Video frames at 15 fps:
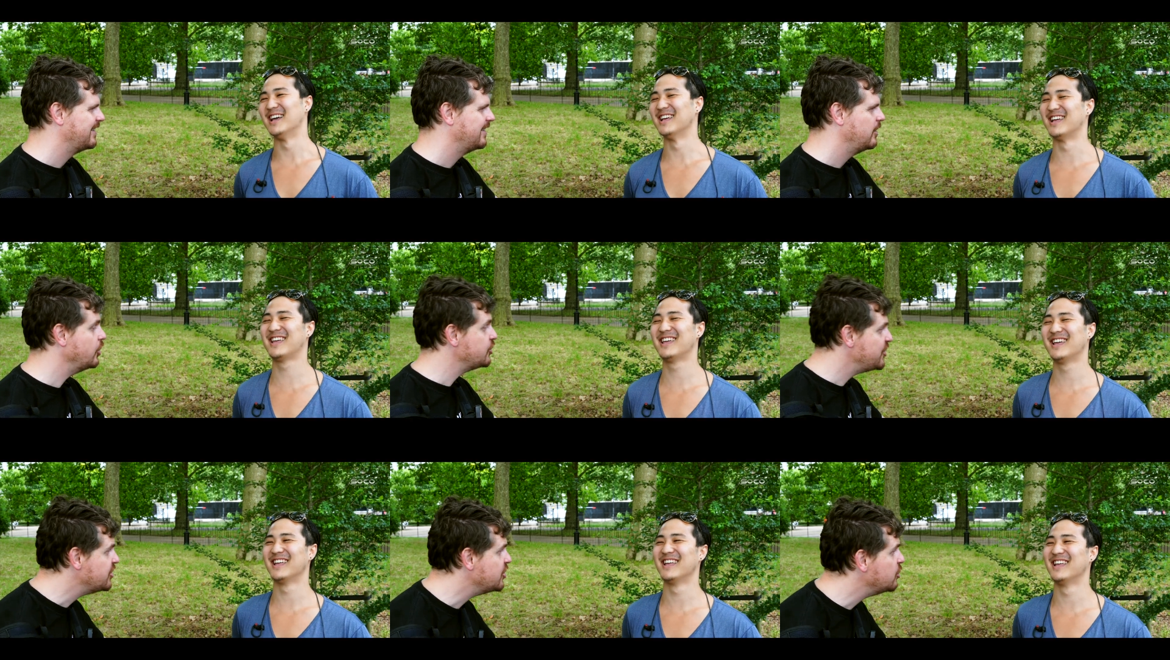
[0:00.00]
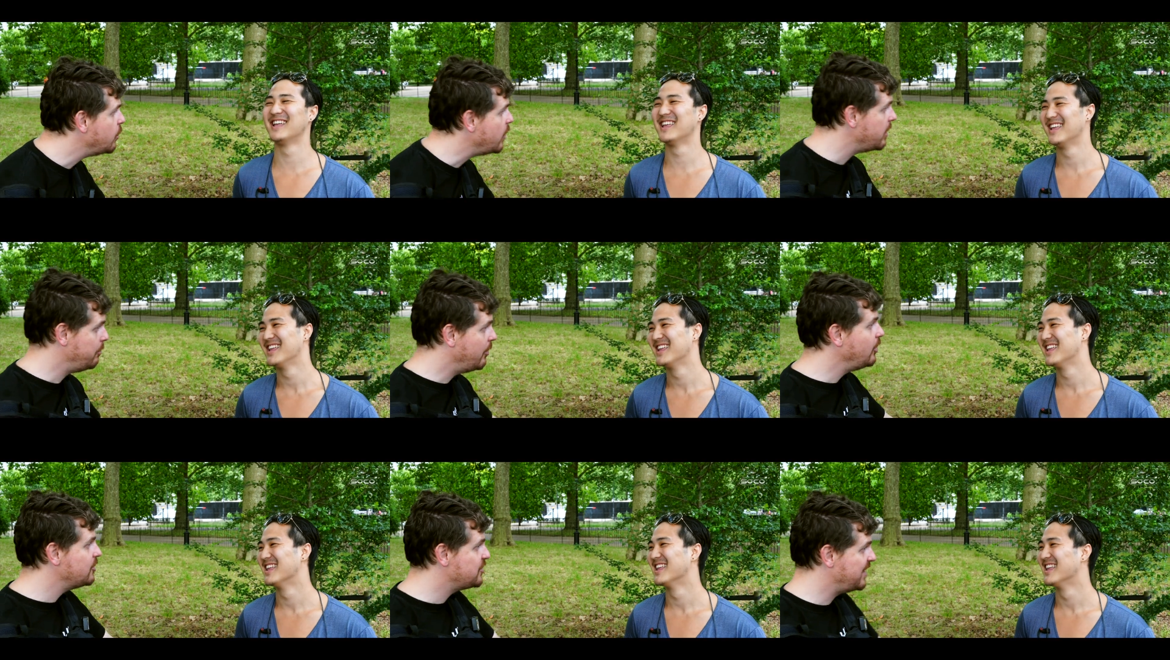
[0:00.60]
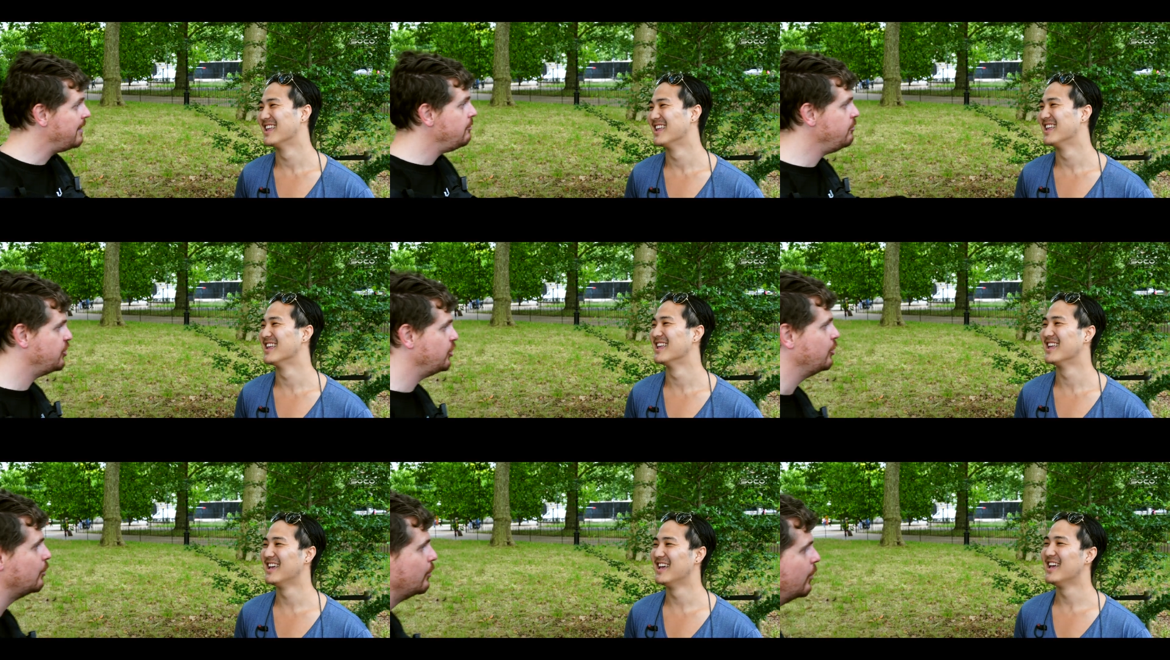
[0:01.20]
Speaker 1: Because
Speaker 2: this
Speaker 1: is what it boils down
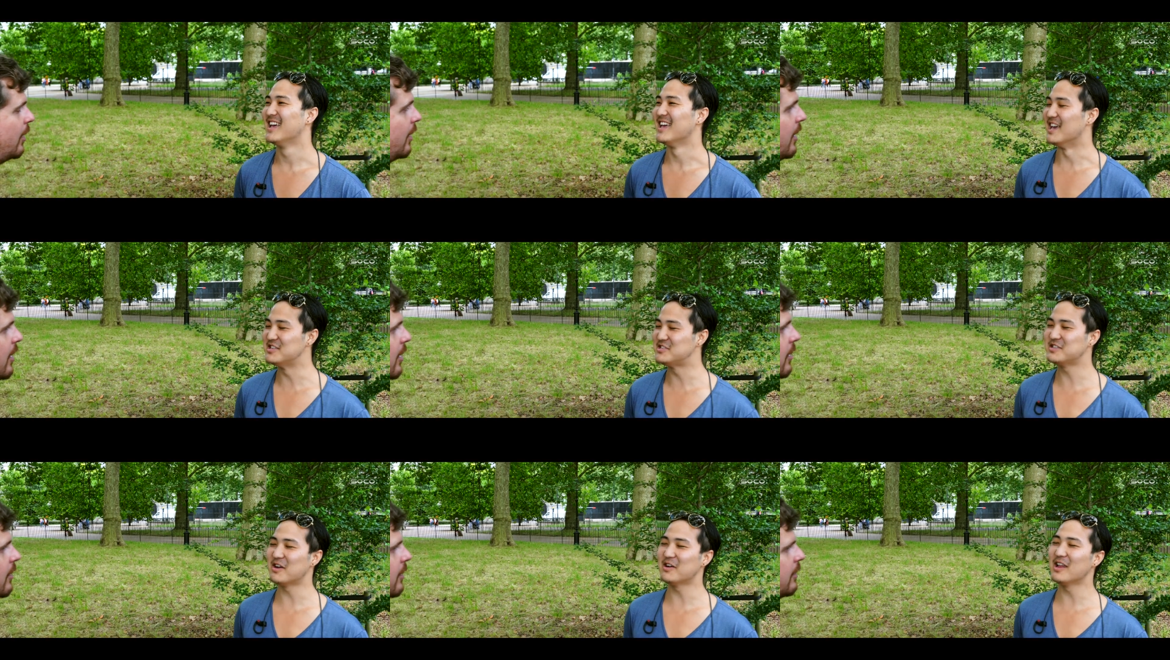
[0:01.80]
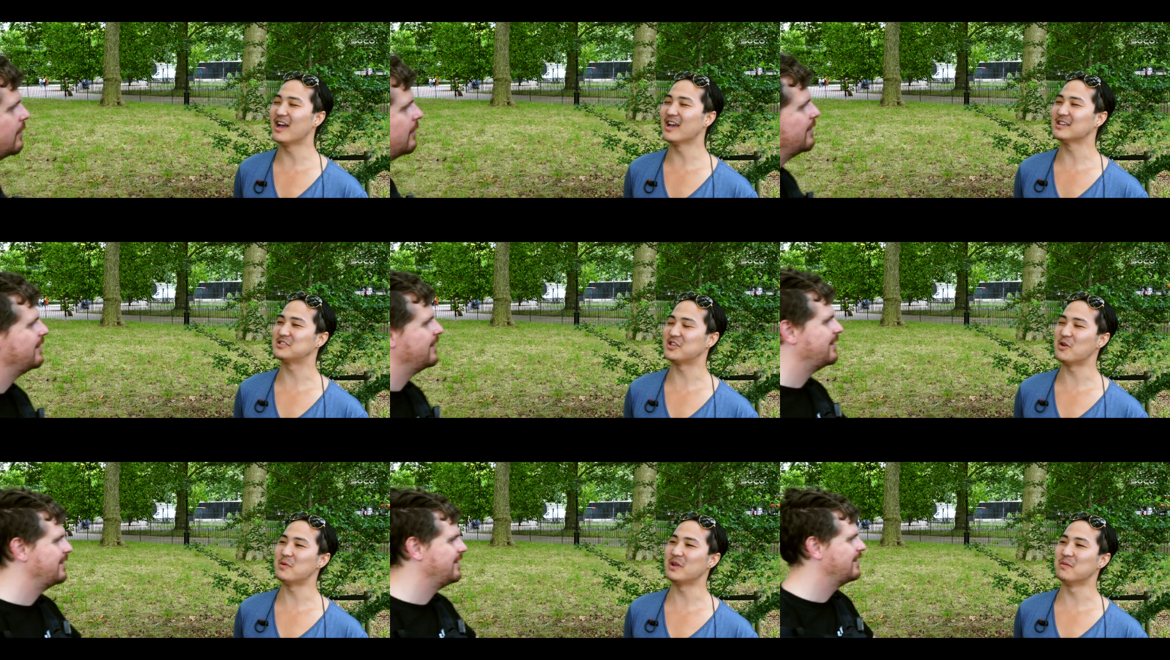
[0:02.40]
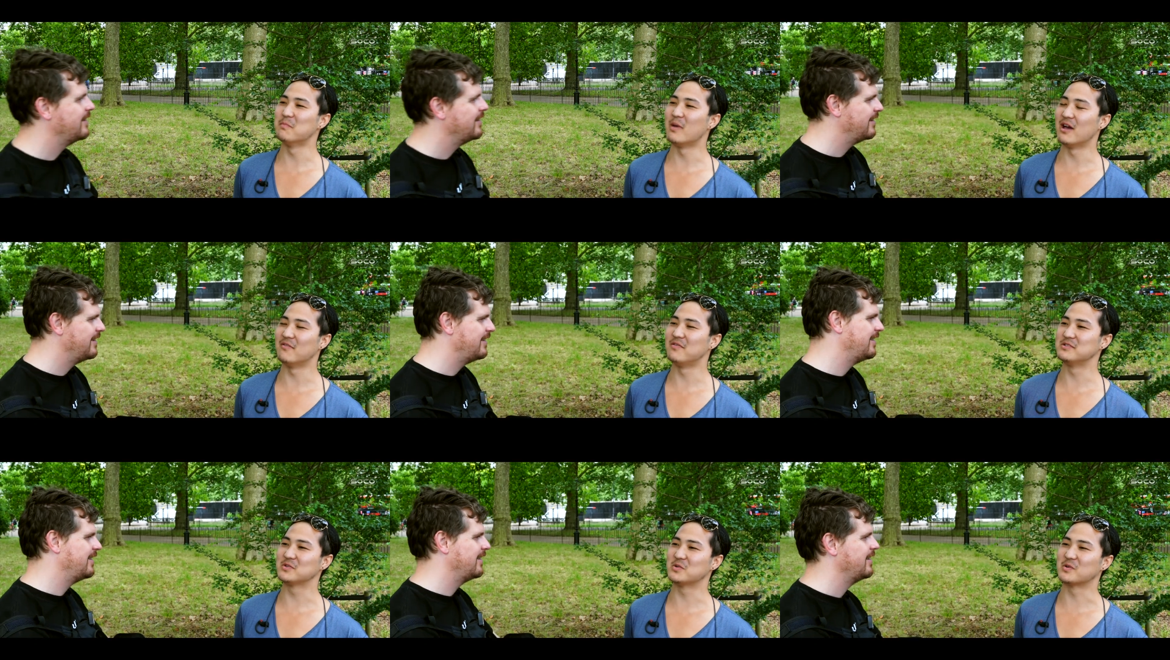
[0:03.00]
to.
Speaker 2: It's just there are like so many
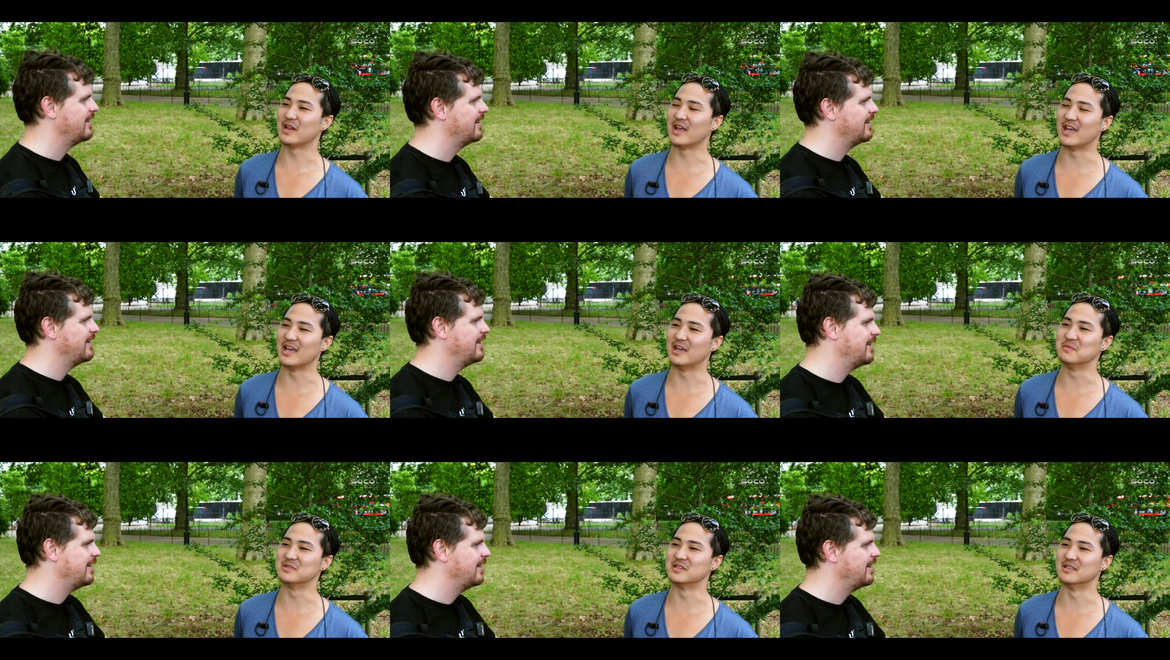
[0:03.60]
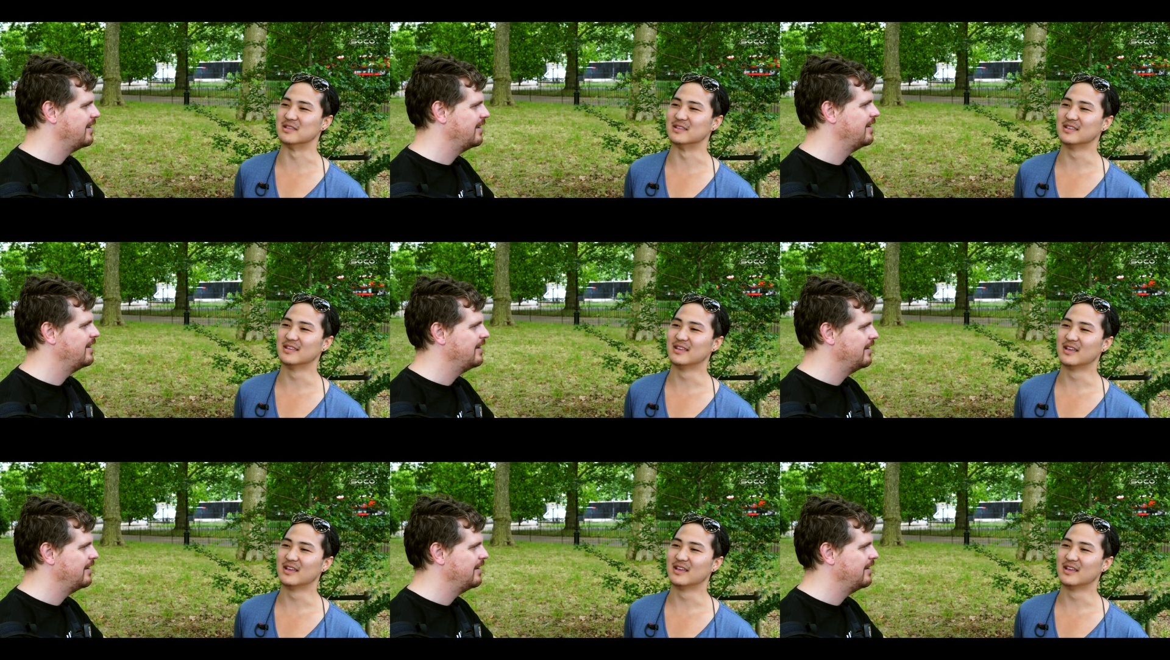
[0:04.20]
metaphysical claims and